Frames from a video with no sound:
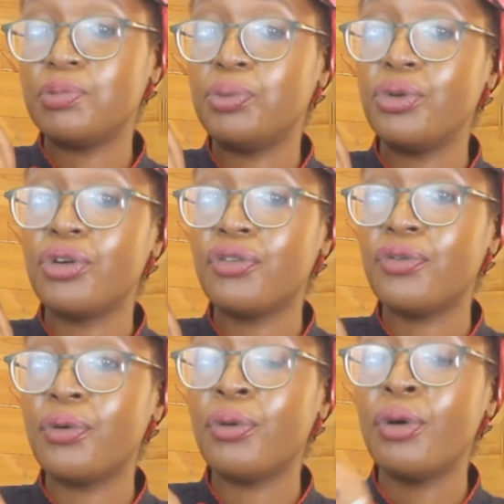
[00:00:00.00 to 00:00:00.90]

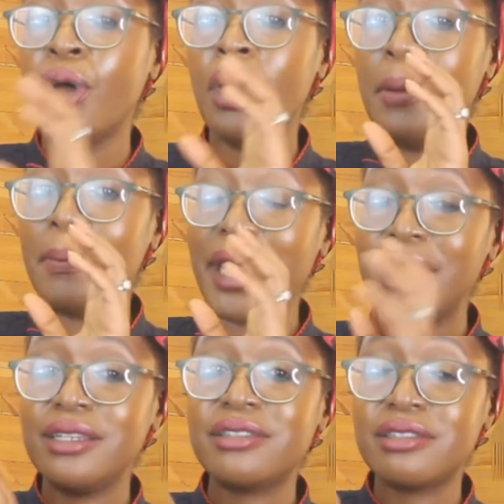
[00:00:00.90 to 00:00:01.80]
beautiful. My
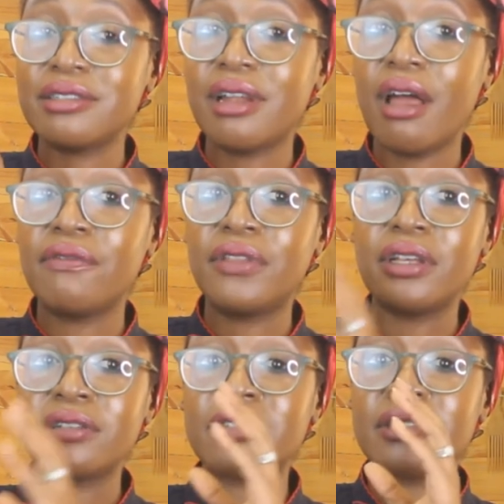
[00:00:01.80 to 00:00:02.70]
nieces love
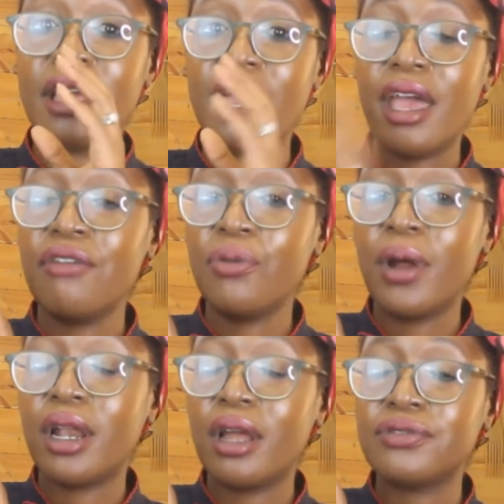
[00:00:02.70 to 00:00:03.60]
this.
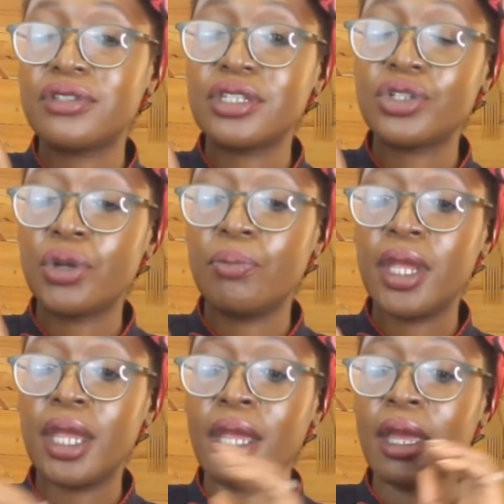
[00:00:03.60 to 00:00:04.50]
Everyone loves this on
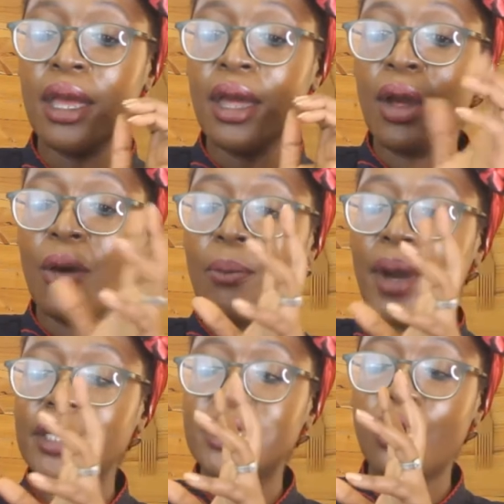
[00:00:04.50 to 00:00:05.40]
me,
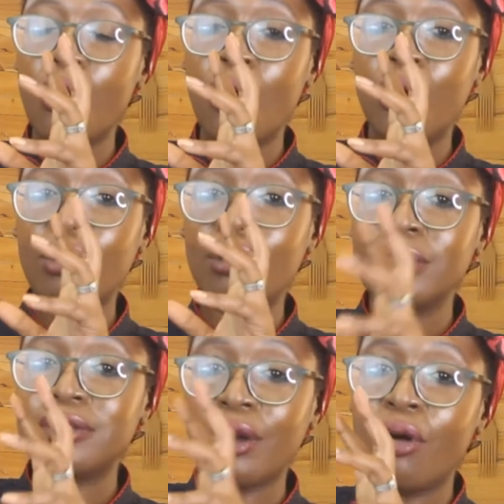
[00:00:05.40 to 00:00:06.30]
but
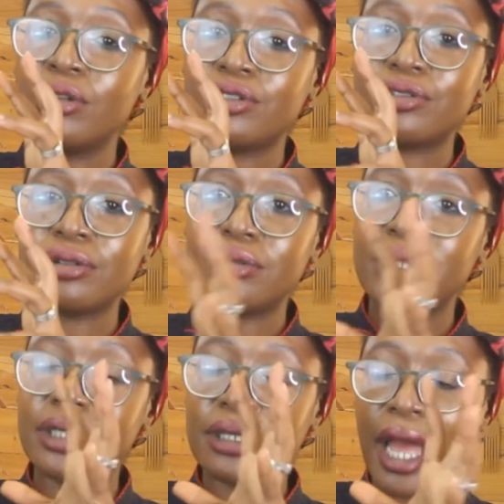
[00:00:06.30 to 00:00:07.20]
it's a gone
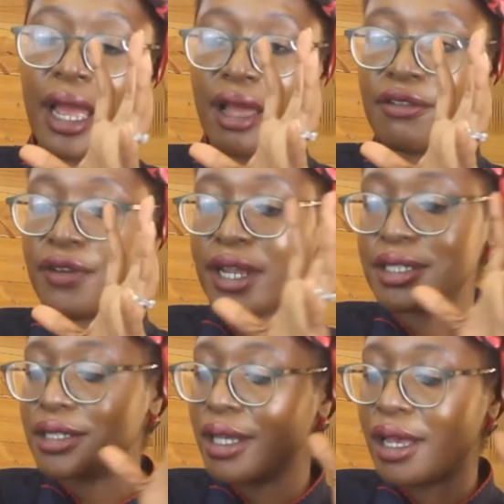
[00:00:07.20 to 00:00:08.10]
story. I can't find
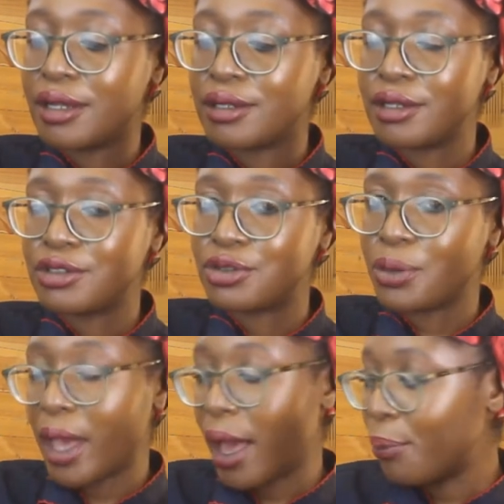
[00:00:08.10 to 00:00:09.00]
it again. So
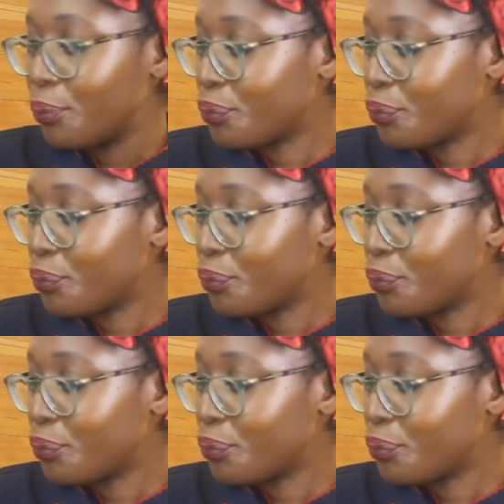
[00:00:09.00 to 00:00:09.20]
yeah.